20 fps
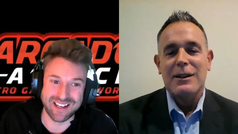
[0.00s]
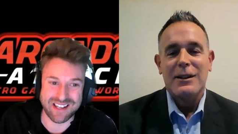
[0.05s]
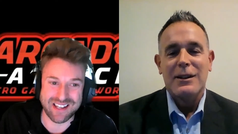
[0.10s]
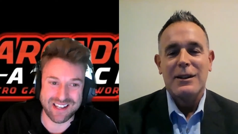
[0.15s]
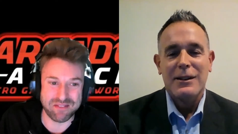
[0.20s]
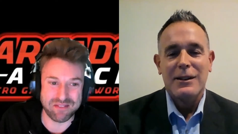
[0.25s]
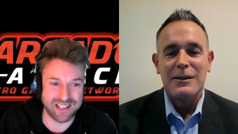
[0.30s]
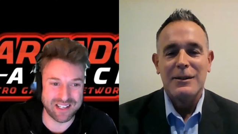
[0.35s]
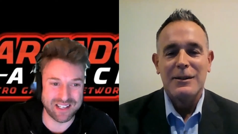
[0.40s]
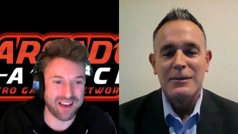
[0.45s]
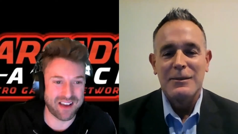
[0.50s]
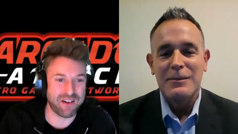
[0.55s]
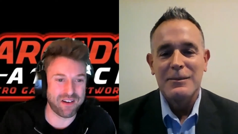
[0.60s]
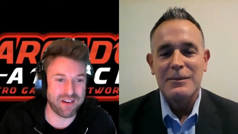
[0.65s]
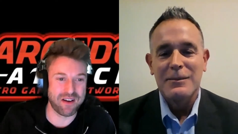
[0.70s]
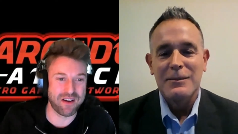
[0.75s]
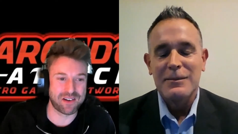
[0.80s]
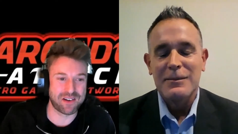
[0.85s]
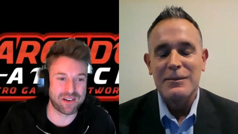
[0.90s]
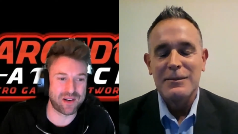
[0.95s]
Speaker 1: yeah, definitely. I,
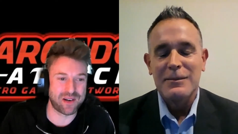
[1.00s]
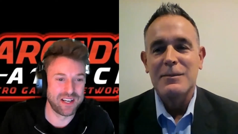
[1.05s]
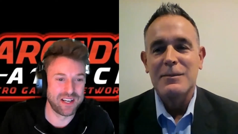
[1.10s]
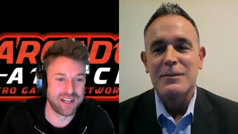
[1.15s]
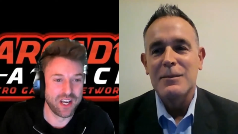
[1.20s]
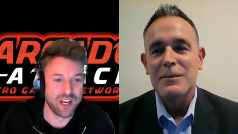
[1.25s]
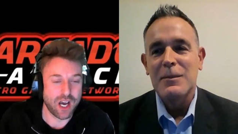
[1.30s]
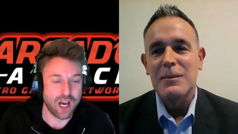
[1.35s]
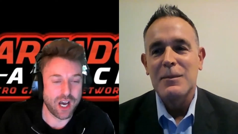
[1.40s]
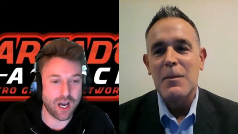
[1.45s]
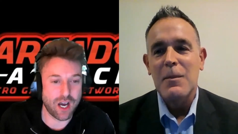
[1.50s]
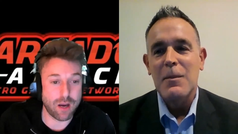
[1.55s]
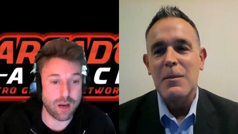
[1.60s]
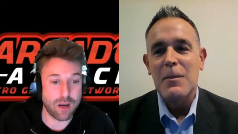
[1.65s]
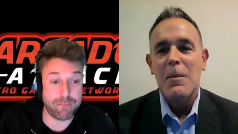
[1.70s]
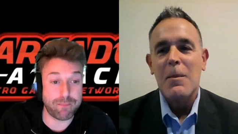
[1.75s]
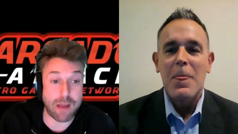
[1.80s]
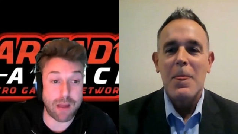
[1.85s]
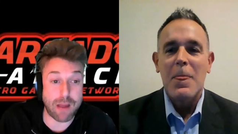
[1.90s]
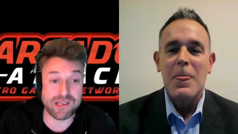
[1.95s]
I agree. Uh,
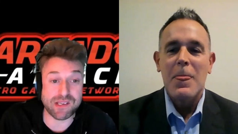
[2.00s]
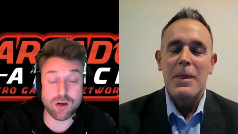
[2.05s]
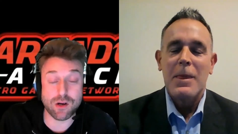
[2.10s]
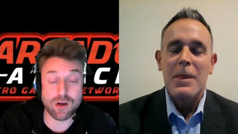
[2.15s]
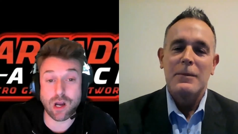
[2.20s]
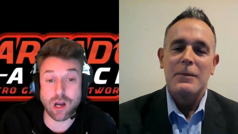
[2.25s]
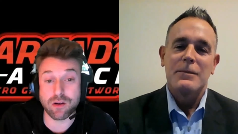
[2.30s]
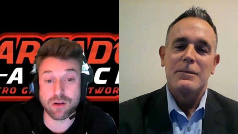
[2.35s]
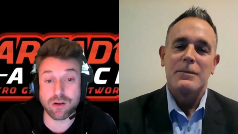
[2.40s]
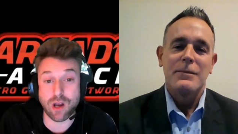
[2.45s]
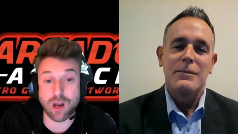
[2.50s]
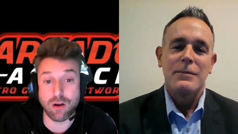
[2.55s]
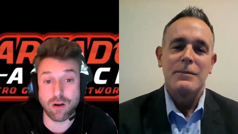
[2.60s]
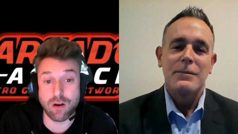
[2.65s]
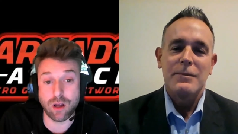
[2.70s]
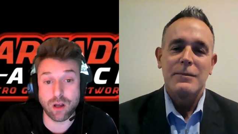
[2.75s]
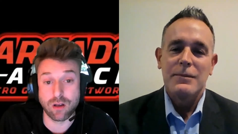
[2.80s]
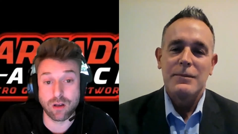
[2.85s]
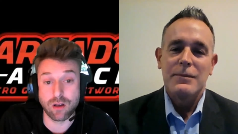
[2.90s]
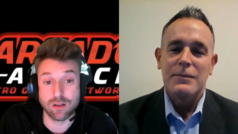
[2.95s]
Pepsi or Coca
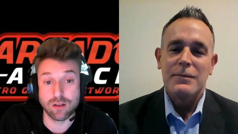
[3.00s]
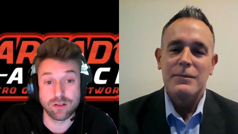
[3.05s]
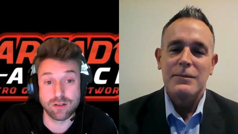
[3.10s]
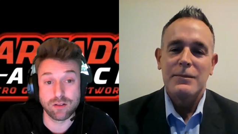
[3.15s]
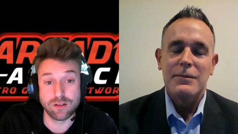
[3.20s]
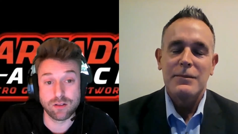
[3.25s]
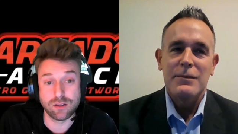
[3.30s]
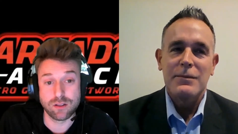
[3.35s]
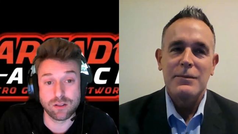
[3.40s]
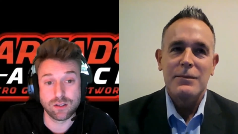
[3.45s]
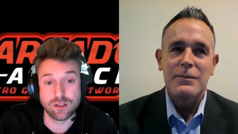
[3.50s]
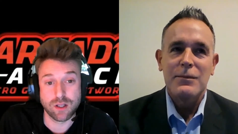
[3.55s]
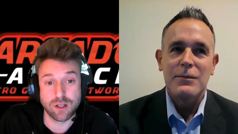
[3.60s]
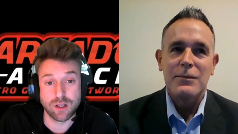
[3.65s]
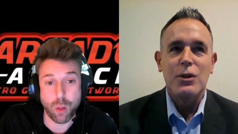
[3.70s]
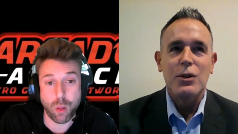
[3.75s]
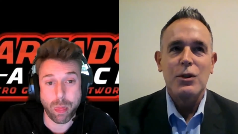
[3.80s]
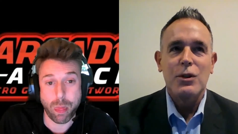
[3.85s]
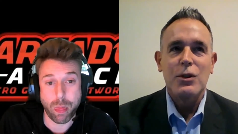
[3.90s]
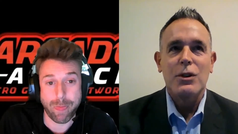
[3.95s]
Cola?
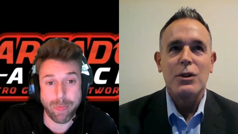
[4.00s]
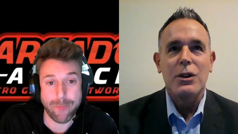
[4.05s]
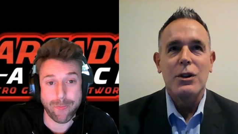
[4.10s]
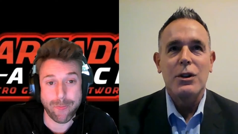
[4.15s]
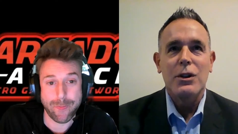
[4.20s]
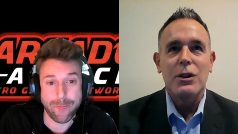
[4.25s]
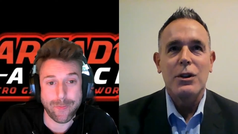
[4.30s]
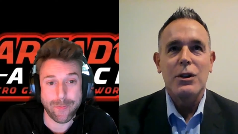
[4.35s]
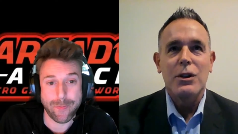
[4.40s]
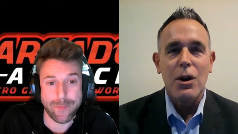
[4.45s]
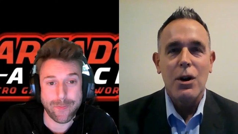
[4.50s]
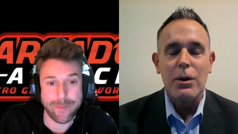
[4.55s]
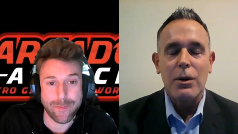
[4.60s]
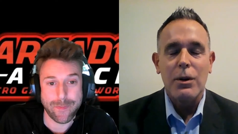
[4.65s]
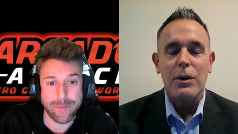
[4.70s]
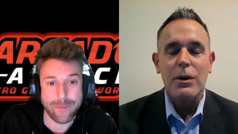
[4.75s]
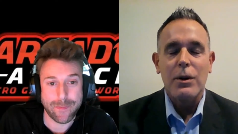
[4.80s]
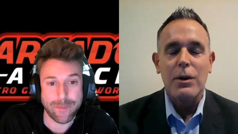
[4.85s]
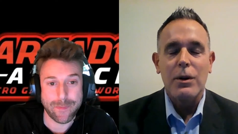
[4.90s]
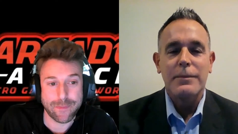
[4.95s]
Coke.
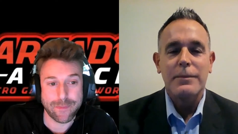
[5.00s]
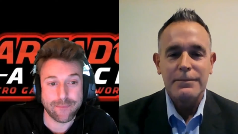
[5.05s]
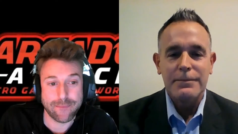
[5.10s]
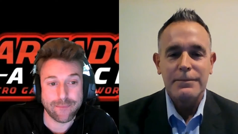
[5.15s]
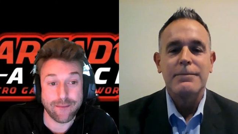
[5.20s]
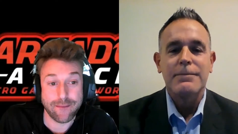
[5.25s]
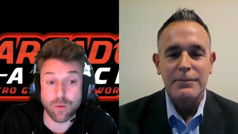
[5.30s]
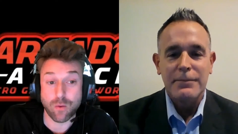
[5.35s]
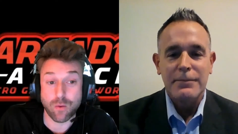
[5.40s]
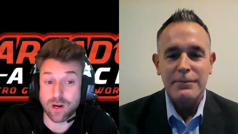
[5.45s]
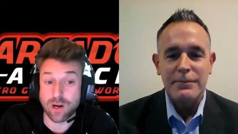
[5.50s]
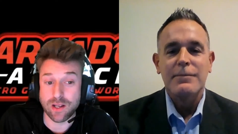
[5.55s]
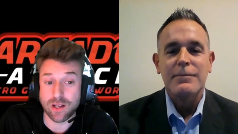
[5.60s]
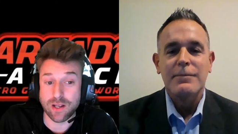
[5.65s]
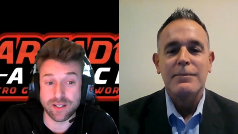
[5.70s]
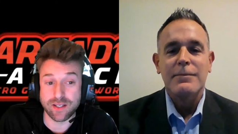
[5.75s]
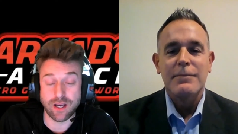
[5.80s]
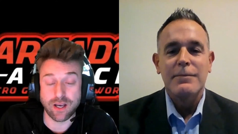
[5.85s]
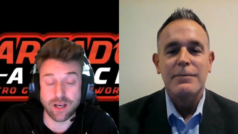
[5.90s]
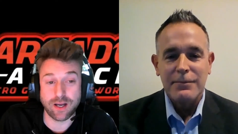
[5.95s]
Oh,
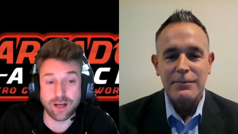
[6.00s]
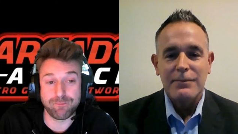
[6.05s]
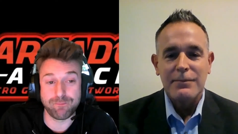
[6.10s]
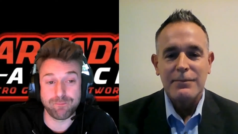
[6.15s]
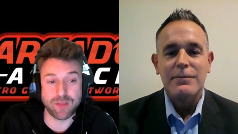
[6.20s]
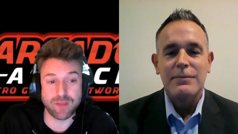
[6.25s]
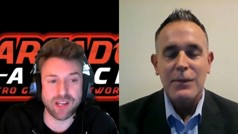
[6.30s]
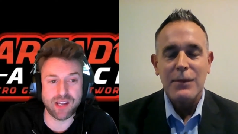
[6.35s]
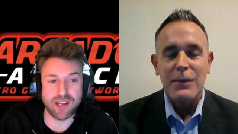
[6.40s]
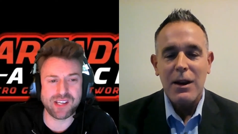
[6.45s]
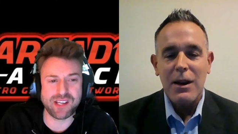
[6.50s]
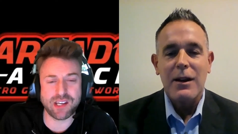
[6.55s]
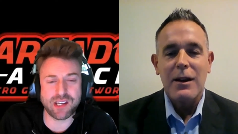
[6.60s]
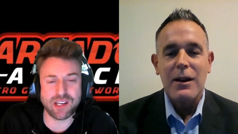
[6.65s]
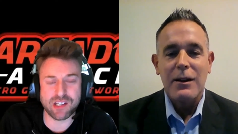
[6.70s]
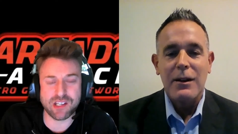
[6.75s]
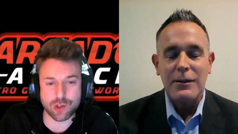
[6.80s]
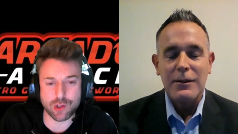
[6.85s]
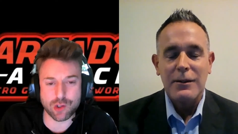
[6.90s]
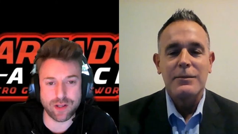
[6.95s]
really? Um, is it is
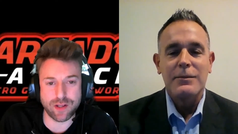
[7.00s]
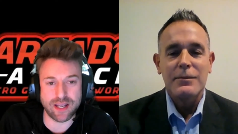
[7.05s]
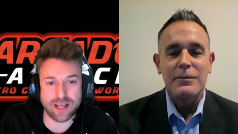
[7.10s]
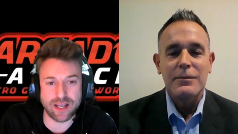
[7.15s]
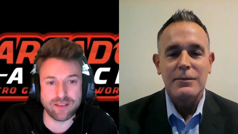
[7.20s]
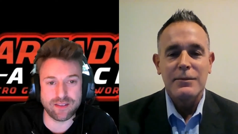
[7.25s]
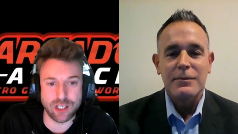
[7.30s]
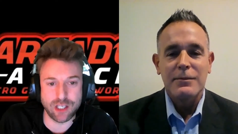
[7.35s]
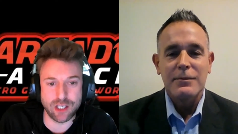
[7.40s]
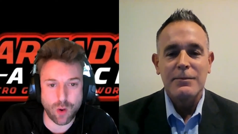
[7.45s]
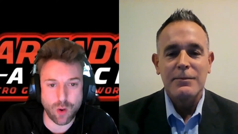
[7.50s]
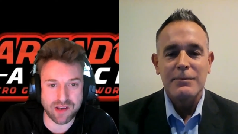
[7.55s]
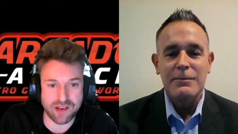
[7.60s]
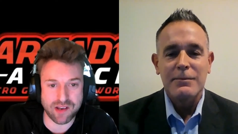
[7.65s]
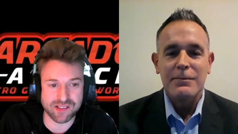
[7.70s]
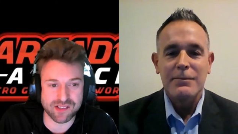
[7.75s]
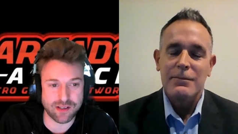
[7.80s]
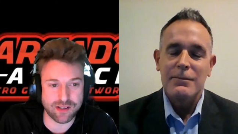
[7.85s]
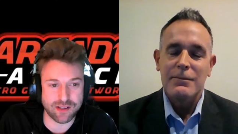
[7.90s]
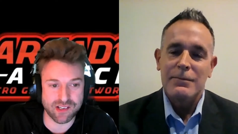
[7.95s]
it true that in the
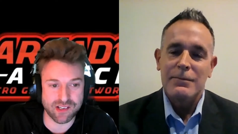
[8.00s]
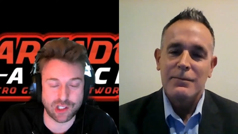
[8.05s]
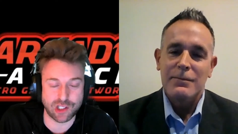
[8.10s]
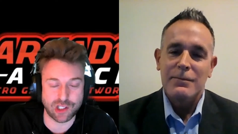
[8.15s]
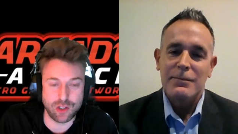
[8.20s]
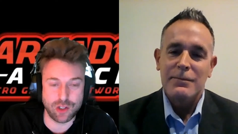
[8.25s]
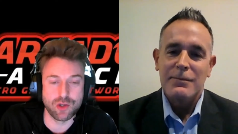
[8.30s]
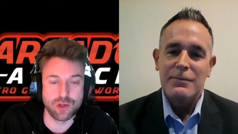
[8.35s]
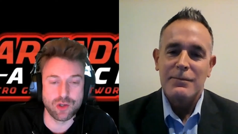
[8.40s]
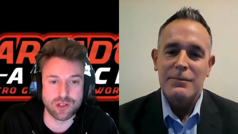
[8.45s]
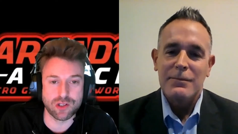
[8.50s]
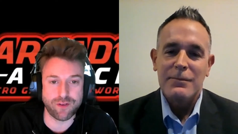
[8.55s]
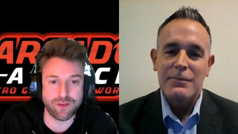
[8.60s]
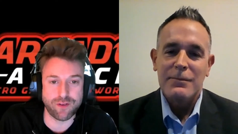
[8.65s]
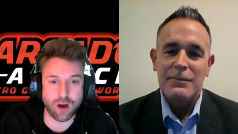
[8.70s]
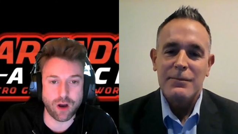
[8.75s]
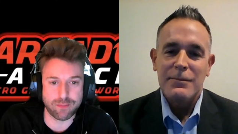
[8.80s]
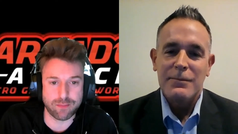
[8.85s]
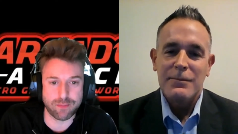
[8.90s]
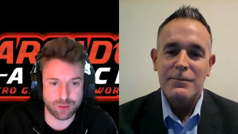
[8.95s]
US there is a huge
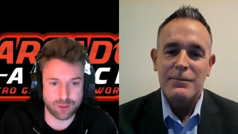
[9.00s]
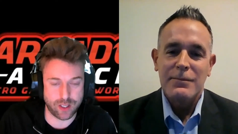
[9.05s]
divide